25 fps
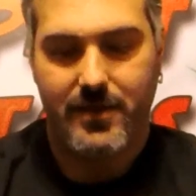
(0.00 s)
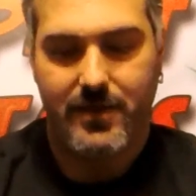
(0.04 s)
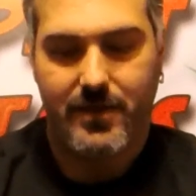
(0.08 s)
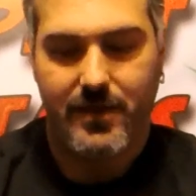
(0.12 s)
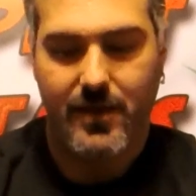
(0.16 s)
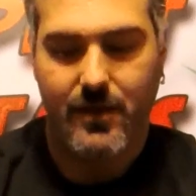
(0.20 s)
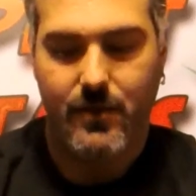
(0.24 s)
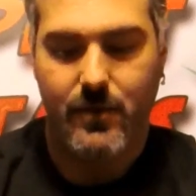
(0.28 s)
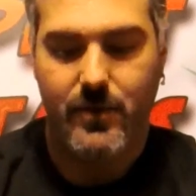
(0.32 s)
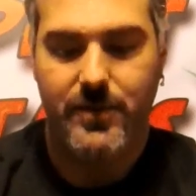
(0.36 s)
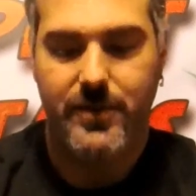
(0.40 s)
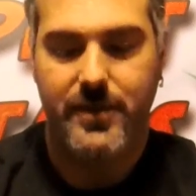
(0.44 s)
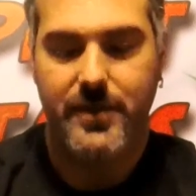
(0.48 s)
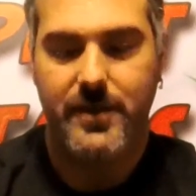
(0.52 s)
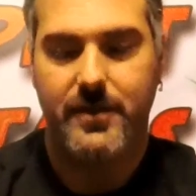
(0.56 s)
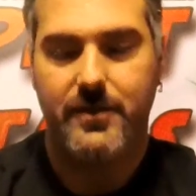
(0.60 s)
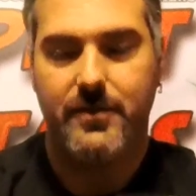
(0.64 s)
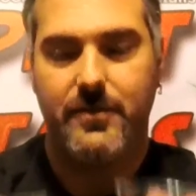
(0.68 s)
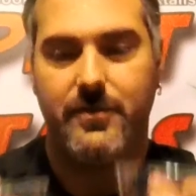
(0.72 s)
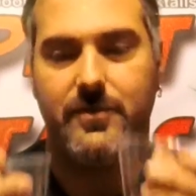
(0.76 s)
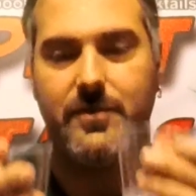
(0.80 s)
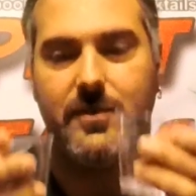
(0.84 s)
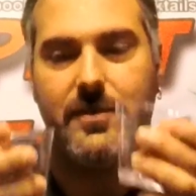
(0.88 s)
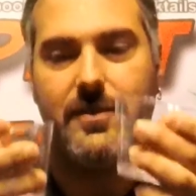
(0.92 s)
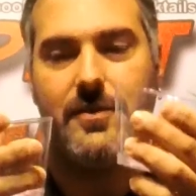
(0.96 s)
Now one thing you
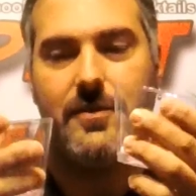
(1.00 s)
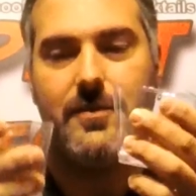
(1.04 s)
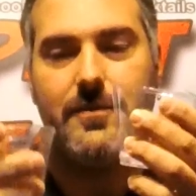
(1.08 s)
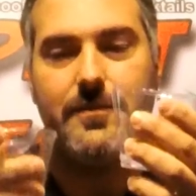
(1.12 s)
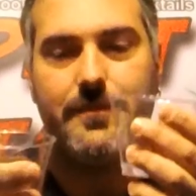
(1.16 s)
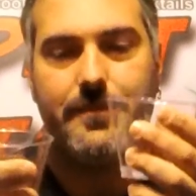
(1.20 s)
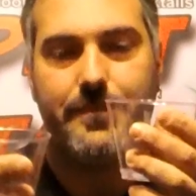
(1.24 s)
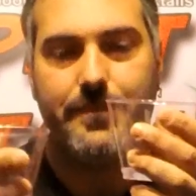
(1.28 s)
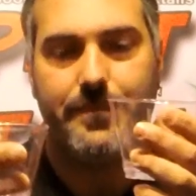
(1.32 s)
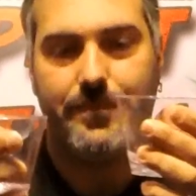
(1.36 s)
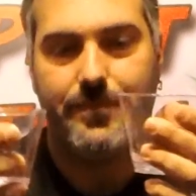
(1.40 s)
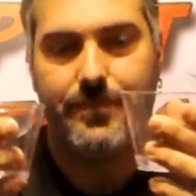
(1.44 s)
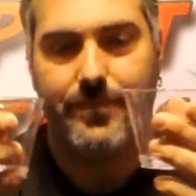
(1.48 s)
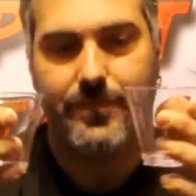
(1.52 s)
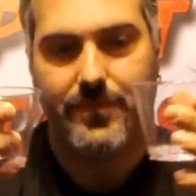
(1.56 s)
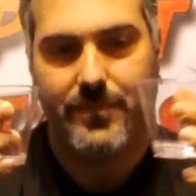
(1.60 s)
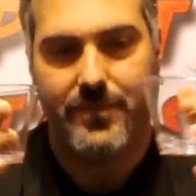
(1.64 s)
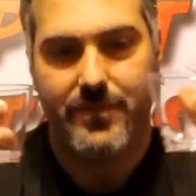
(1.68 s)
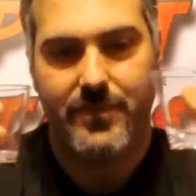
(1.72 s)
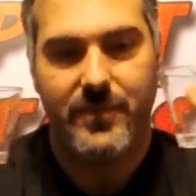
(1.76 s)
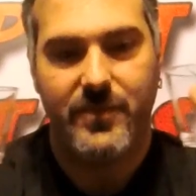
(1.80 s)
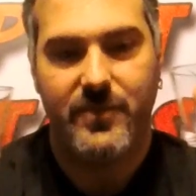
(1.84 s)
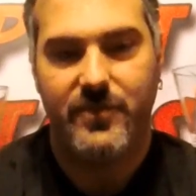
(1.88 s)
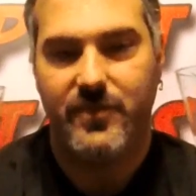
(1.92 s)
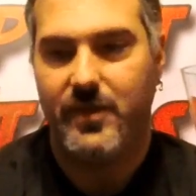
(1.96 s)
can tell,
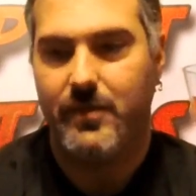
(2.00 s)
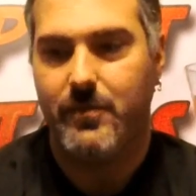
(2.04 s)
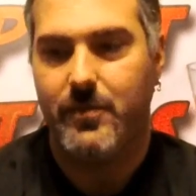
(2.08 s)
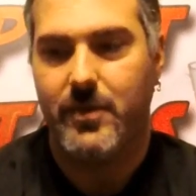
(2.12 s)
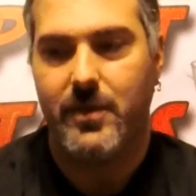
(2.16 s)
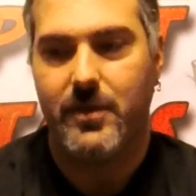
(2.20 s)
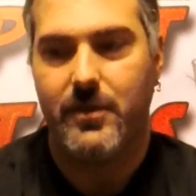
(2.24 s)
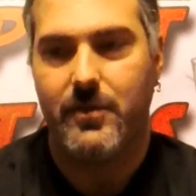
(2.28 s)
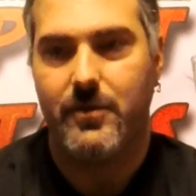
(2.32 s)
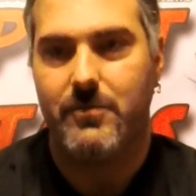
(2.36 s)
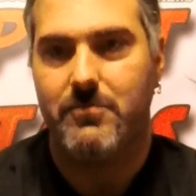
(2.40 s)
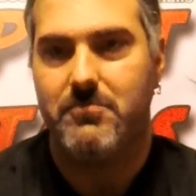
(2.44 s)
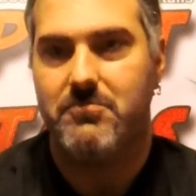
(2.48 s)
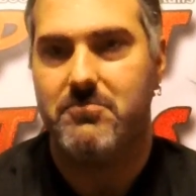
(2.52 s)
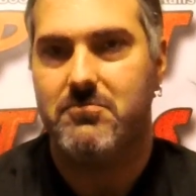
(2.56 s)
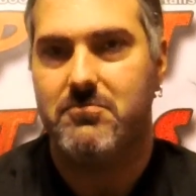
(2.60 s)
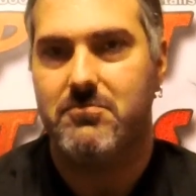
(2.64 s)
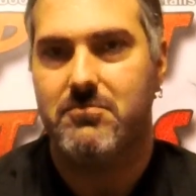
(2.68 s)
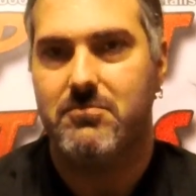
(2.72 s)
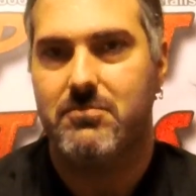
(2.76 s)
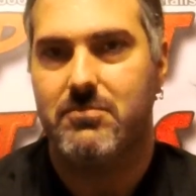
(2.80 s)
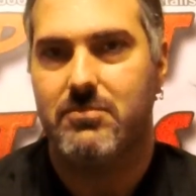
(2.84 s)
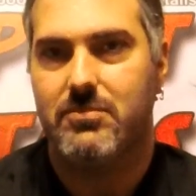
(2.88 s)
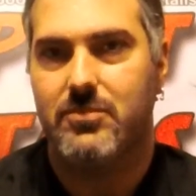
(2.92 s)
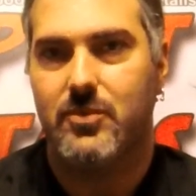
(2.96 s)
same color,
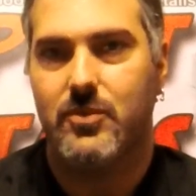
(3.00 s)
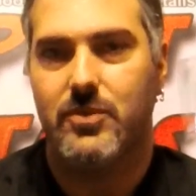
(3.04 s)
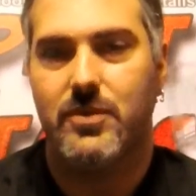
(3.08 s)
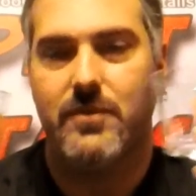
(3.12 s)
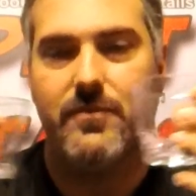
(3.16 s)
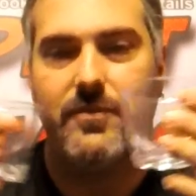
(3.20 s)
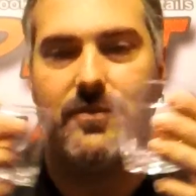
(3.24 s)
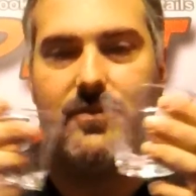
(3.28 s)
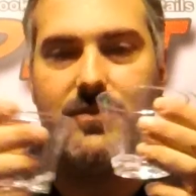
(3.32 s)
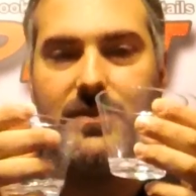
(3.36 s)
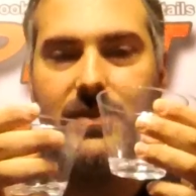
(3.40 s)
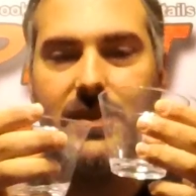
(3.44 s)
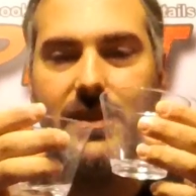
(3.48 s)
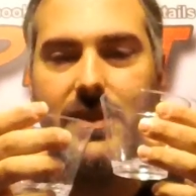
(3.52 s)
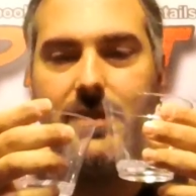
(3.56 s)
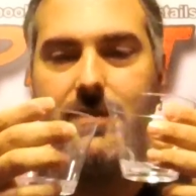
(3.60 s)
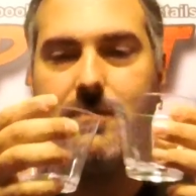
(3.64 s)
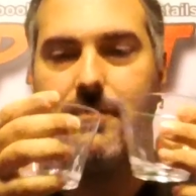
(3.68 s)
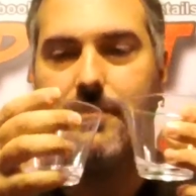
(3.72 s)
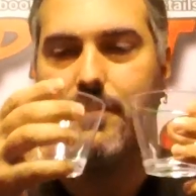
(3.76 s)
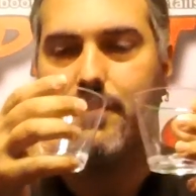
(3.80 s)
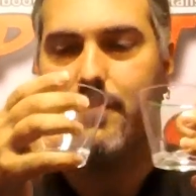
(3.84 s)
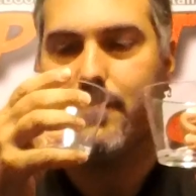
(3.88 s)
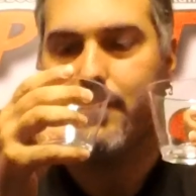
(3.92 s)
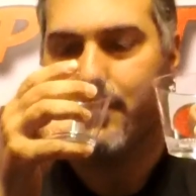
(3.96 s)
no difference in
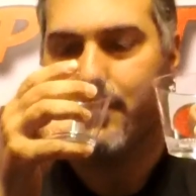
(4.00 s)
that.